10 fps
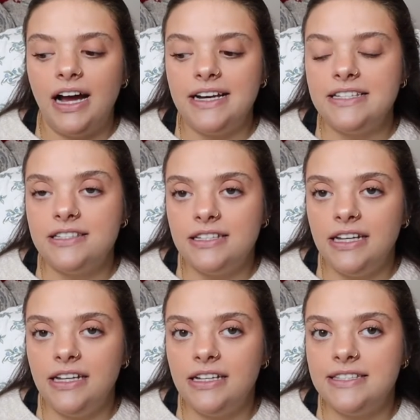I didn't
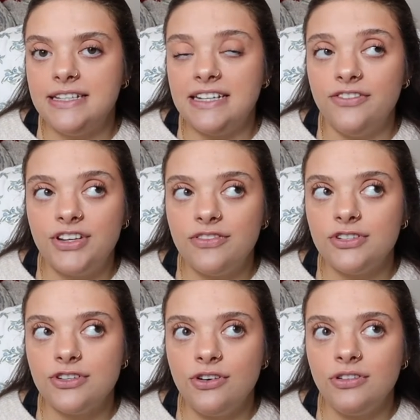see significant
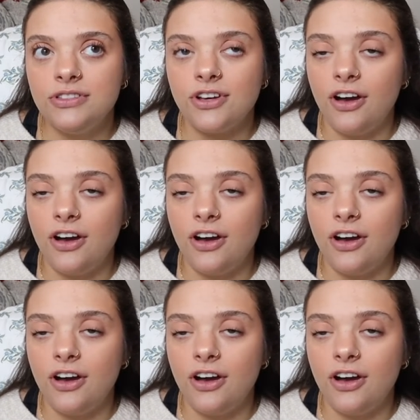results.